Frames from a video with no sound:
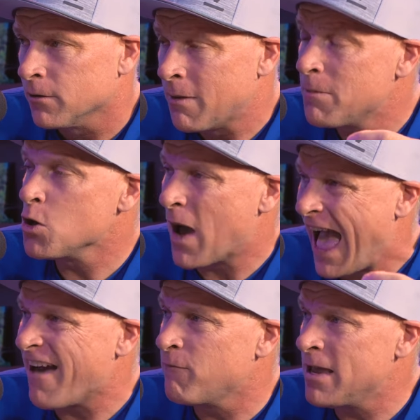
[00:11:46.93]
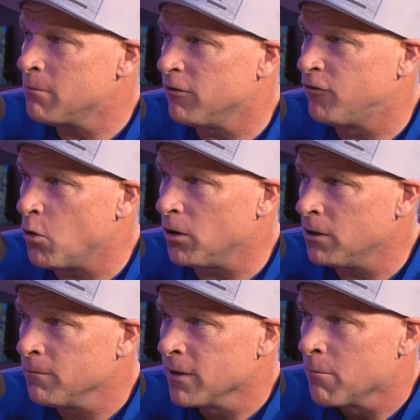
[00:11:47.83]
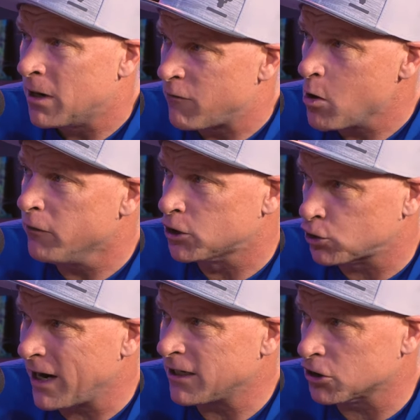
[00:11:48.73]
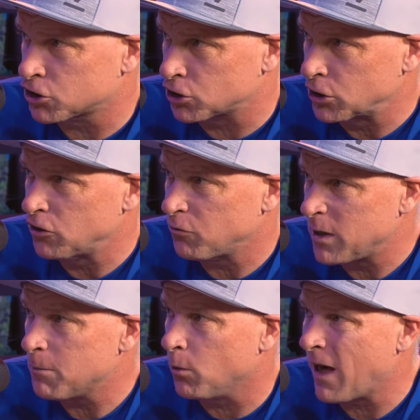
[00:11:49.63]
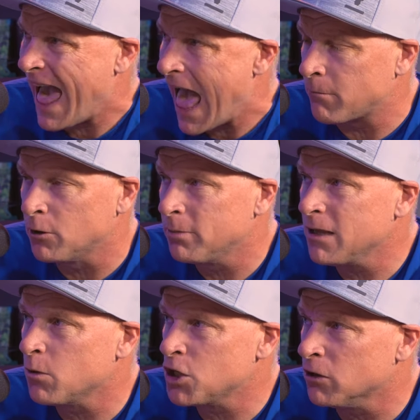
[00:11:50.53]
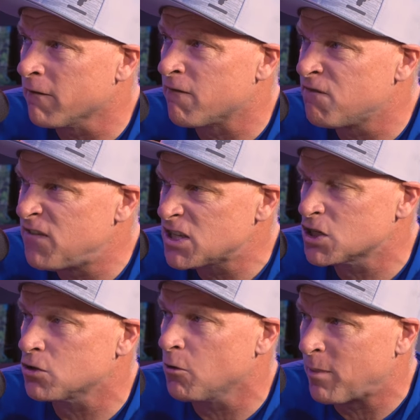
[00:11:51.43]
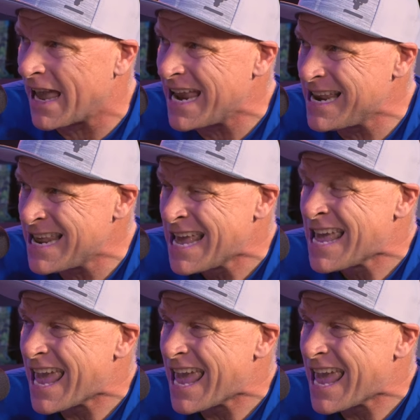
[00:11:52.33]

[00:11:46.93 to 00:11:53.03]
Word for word: or maybe you have been before, but have you ever tried to serve people admirably when you're in physical pain?